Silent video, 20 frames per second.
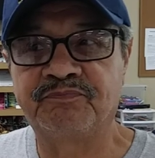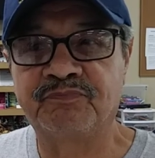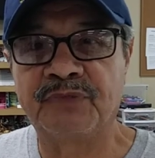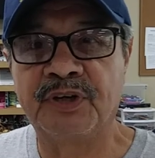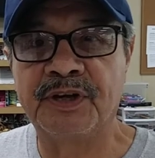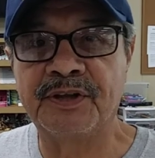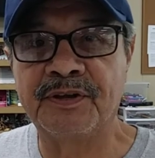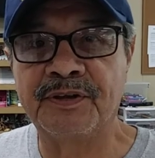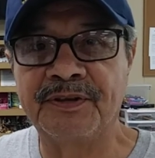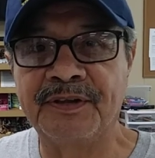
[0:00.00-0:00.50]

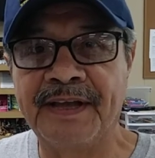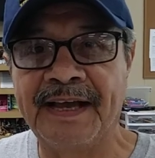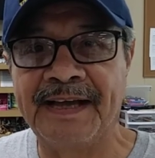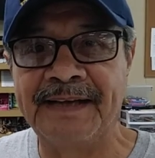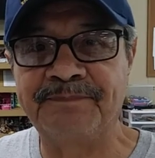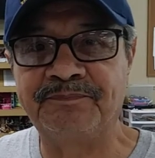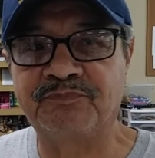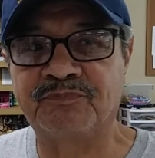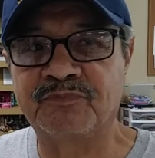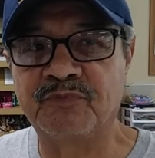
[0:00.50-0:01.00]
Other than
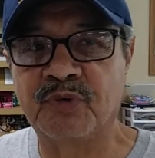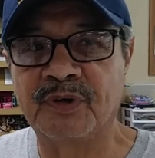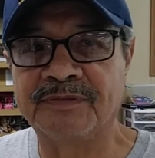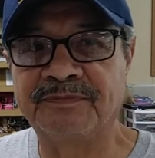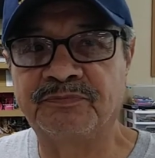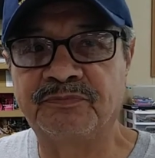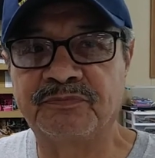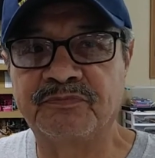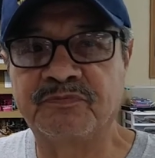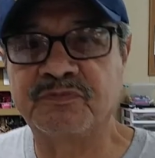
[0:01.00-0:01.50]
that,
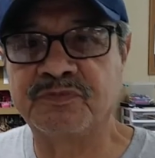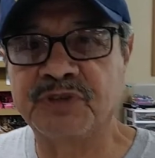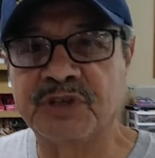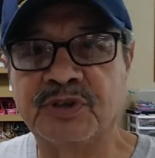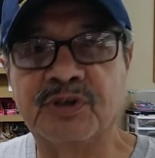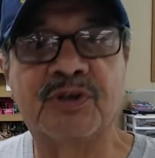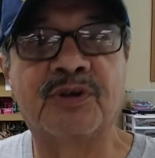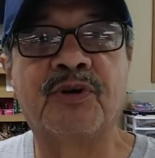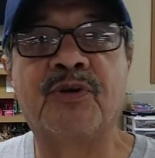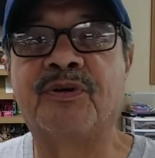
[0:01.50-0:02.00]

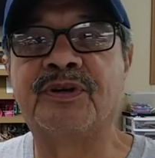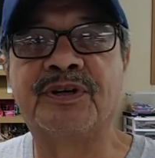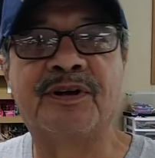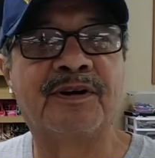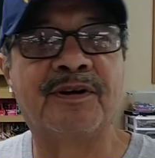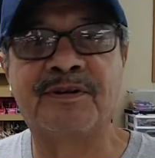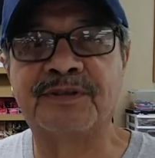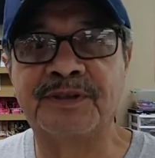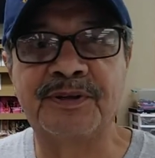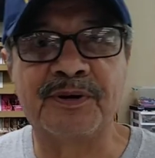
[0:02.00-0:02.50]
just going
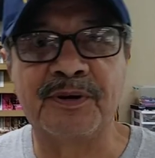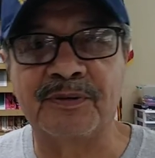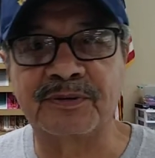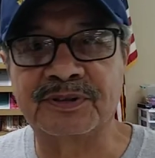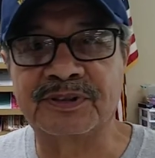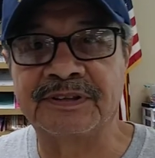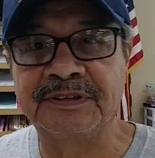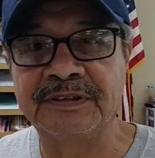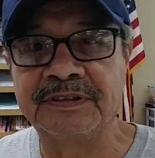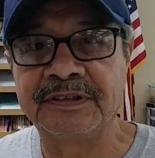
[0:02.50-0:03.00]
along the
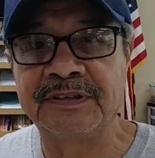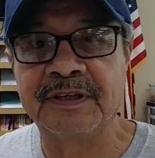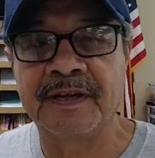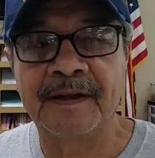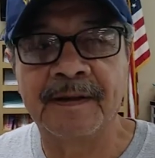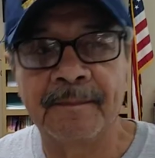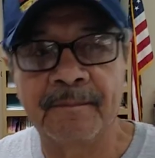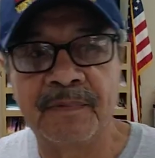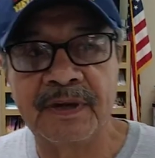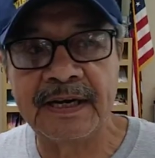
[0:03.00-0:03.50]
coast.
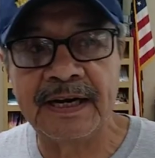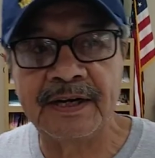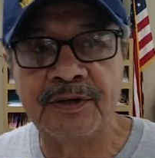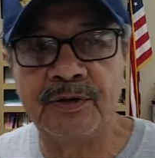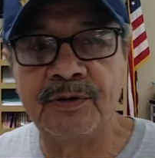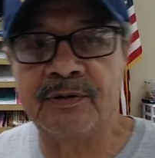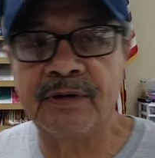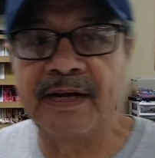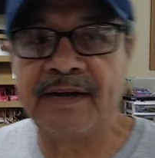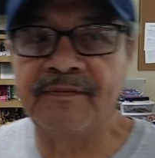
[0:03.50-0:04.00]
But I
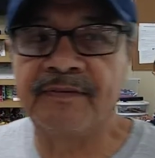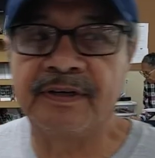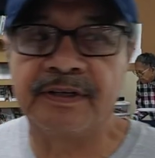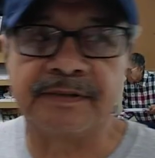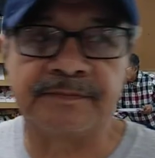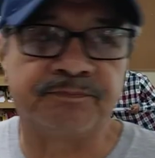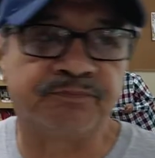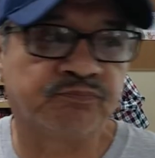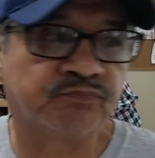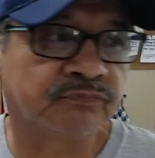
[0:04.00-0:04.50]
do have a,
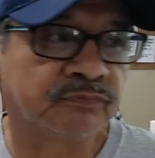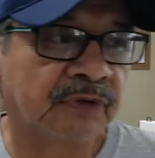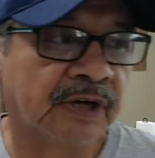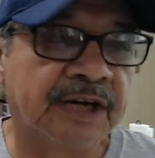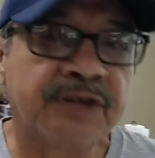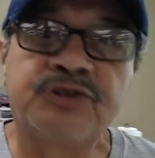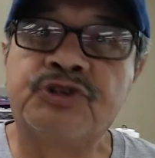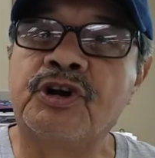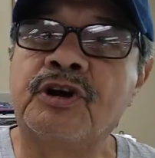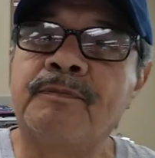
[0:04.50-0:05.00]

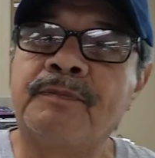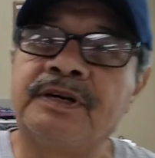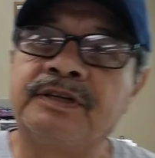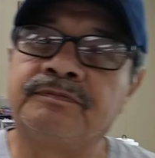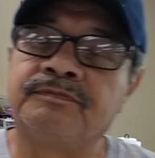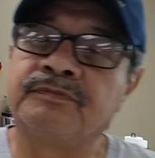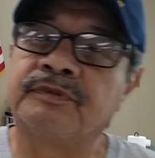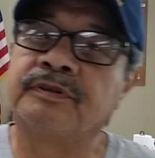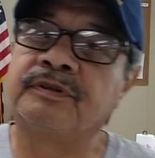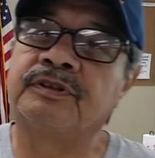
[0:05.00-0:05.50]
a German
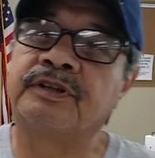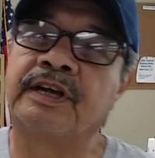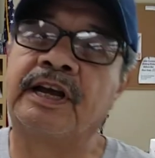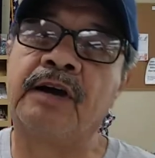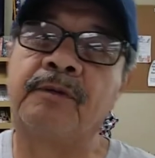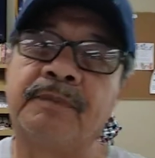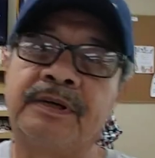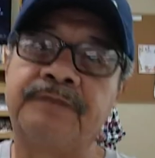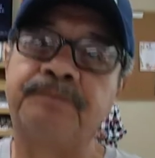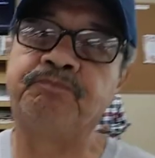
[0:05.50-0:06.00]

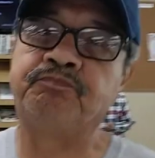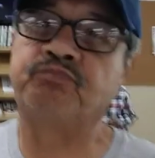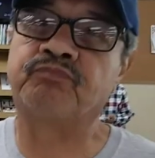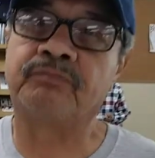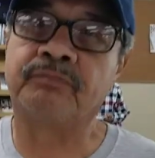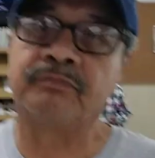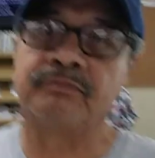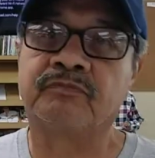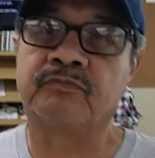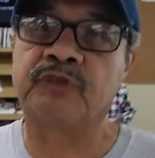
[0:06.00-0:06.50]
helmet.
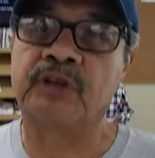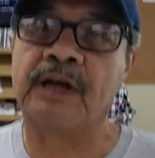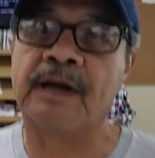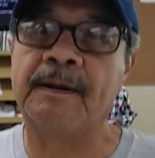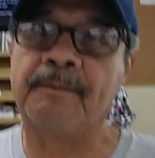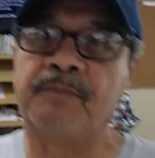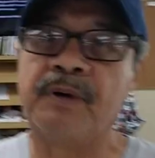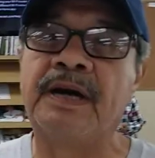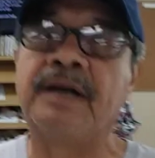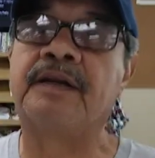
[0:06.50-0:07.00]

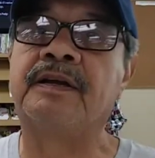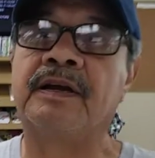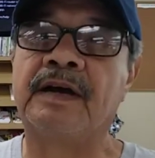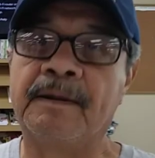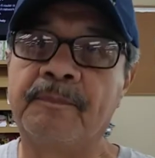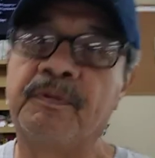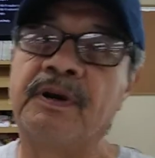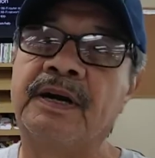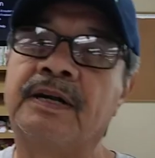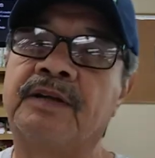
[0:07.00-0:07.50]
Okay. I probably, I
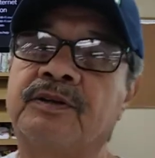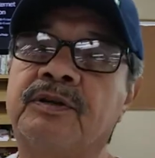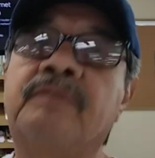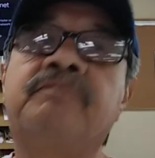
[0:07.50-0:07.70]
probably,